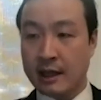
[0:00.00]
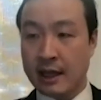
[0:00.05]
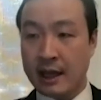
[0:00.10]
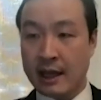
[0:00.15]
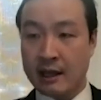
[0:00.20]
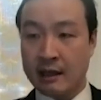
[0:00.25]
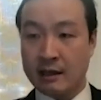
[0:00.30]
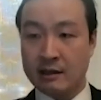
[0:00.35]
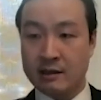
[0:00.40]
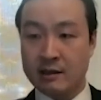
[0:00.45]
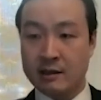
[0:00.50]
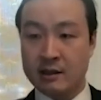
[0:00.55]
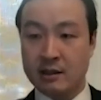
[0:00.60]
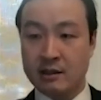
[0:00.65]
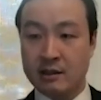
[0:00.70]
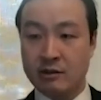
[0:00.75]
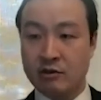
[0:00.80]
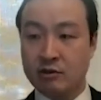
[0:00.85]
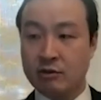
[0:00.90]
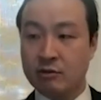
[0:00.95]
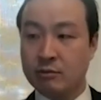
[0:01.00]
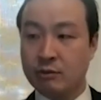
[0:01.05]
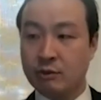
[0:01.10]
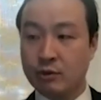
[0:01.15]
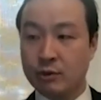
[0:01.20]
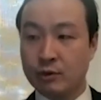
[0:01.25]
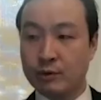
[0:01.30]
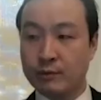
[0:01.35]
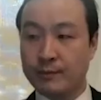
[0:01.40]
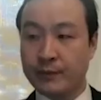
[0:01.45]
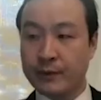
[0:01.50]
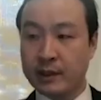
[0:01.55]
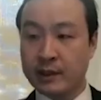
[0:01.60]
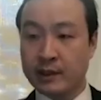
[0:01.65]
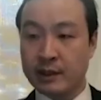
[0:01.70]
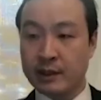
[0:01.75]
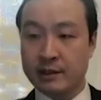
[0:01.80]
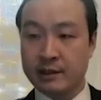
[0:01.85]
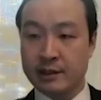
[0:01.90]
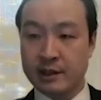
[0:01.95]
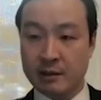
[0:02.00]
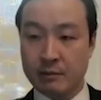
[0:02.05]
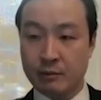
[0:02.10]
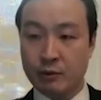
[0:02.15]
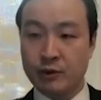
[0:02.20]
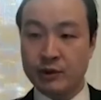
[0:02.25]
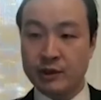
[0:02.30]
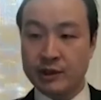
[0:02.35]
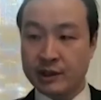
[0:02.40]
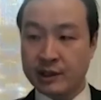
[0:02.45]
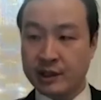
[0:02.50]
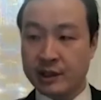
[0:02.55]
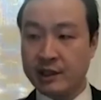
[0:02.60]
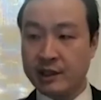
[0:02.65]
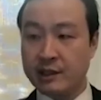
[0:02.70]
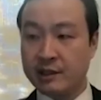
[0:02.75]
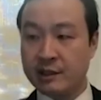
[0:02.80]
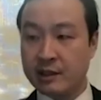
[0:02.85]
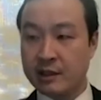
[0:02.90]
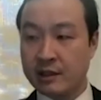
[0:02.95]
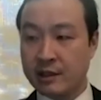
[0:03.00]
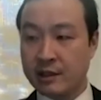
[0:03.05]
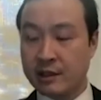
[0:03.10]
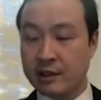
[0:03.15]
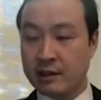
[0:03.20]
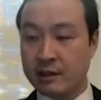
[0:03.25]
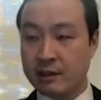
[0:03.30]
and durable stable disease.